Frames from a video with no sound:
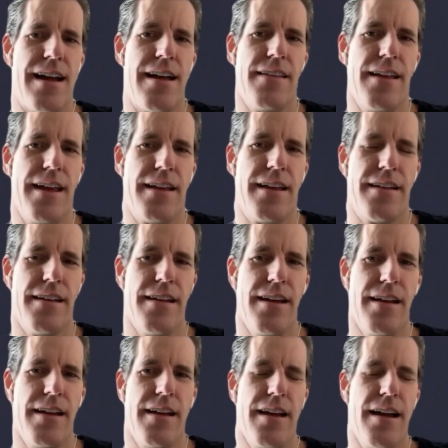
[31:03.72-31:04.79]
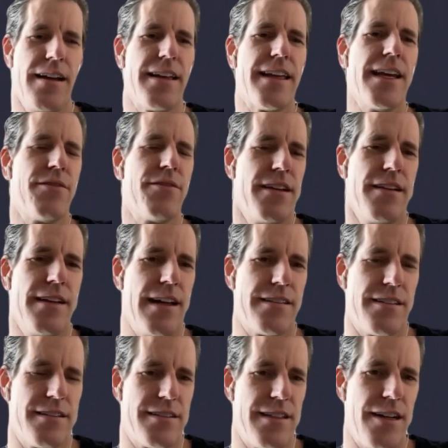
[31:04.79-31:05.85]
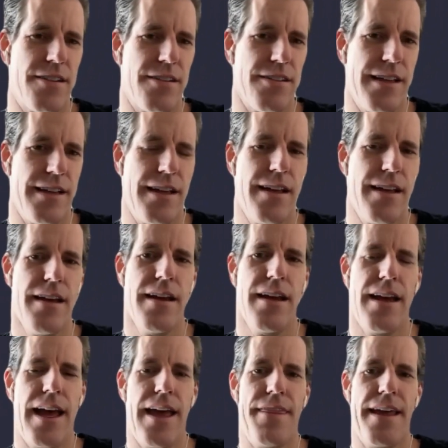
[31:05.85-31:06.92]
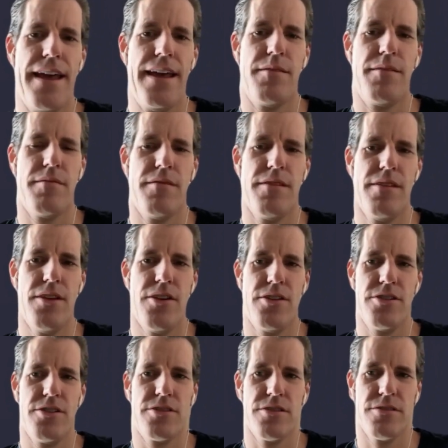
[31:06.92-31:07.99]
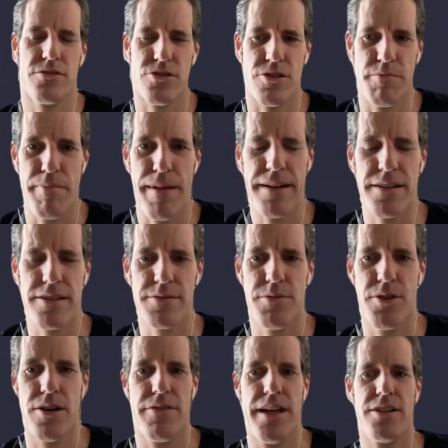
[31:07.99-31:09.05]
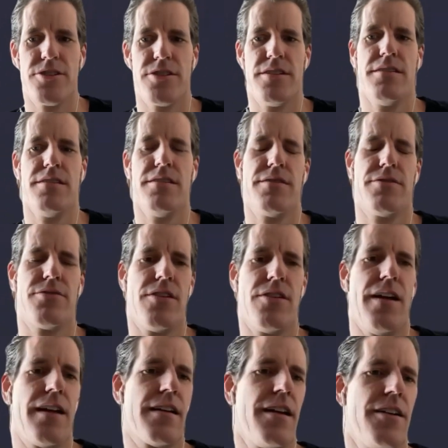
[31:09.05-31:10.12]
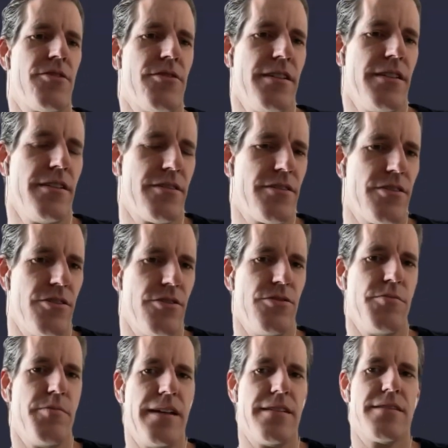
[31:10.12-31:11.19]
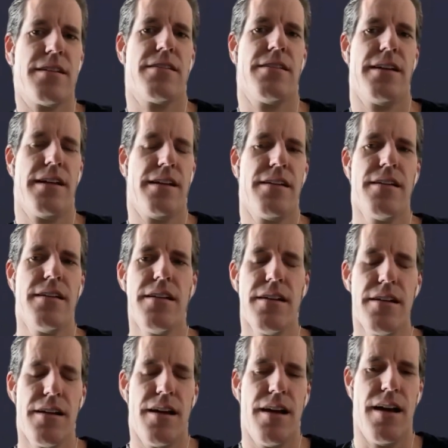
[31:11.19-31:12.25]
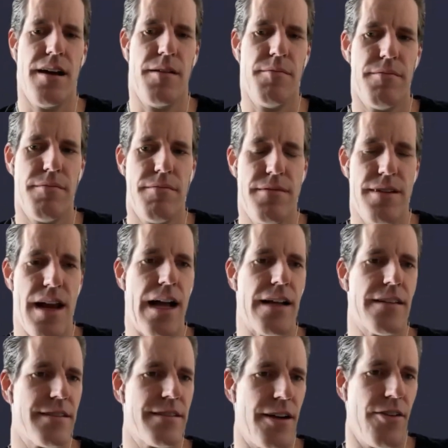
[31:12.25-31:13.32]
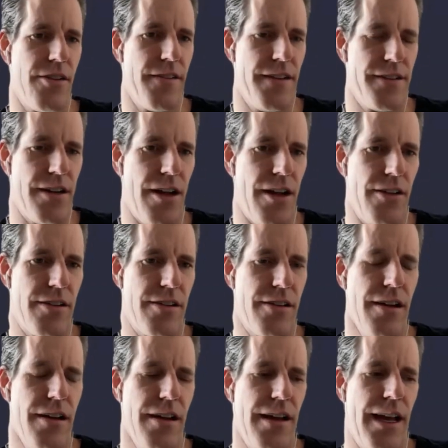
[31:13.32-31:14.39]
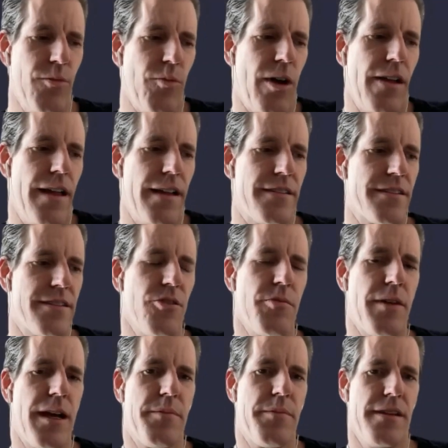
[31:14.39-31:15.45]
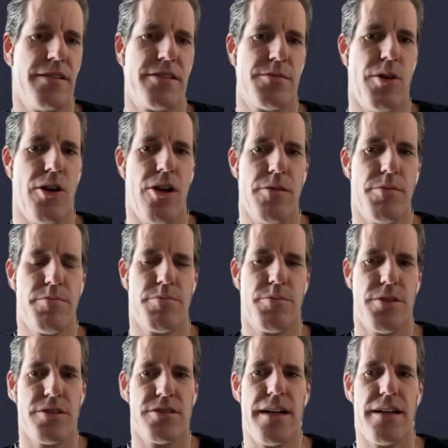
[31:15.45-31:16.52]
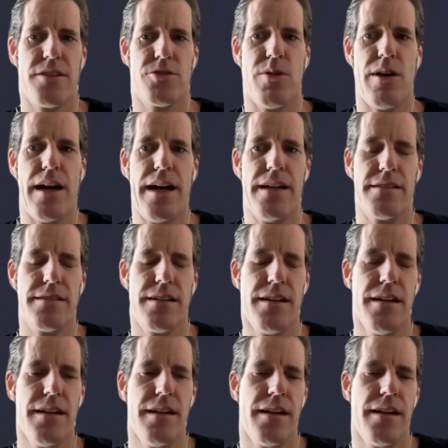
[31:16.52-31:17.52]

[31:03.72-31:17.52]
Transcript: not like a, a given necessarily and that there's tremendous motivation for a lot of countries to basically um, not settle in the dollar and while that still might be small percentage wise